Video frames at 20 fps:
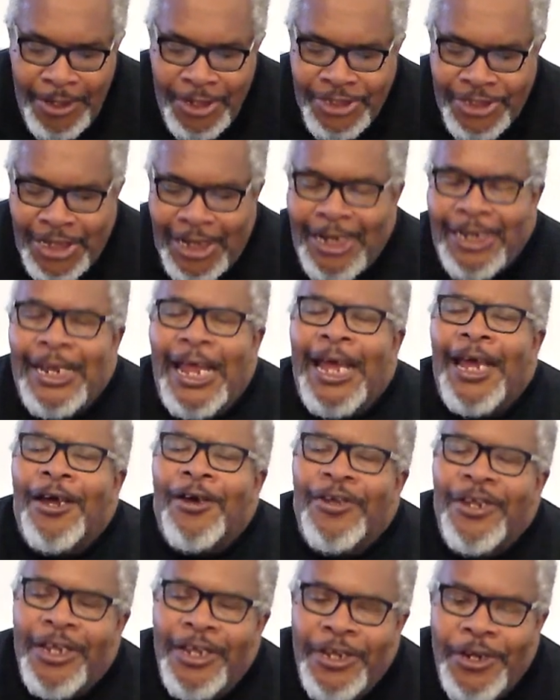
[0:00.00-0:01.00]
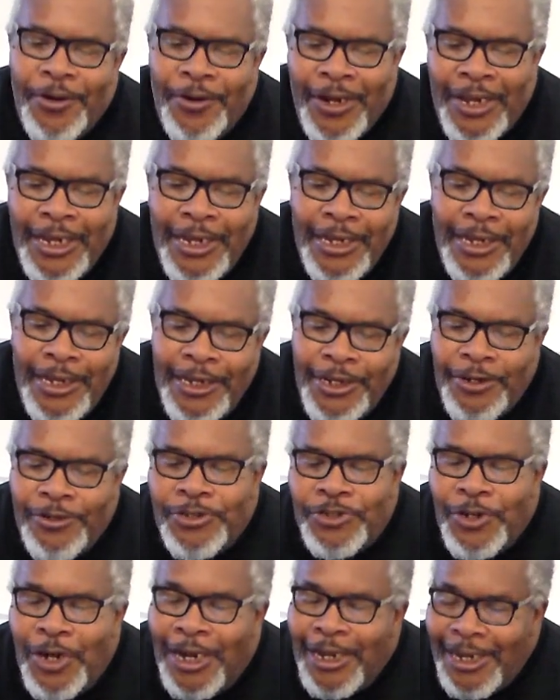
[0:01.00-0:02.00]
There's a cloud in your head
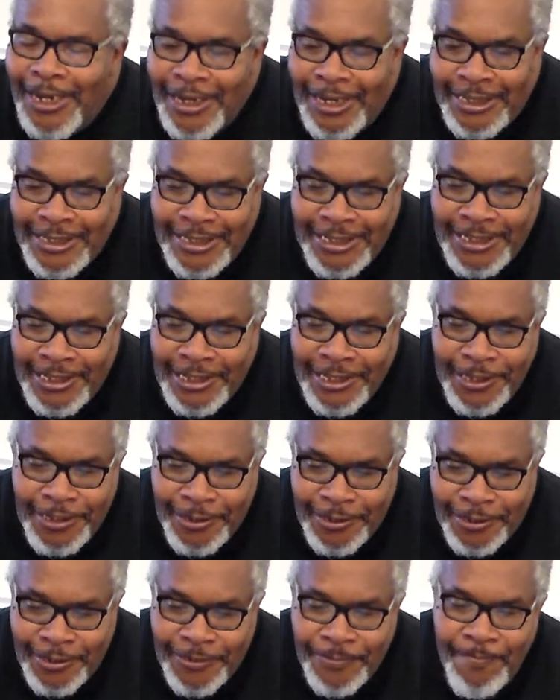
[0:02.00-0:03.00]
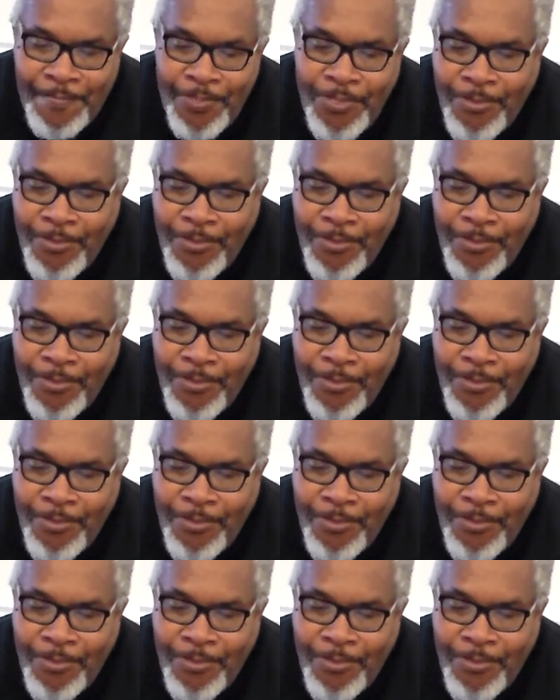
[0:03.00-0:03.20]
you try and conceal.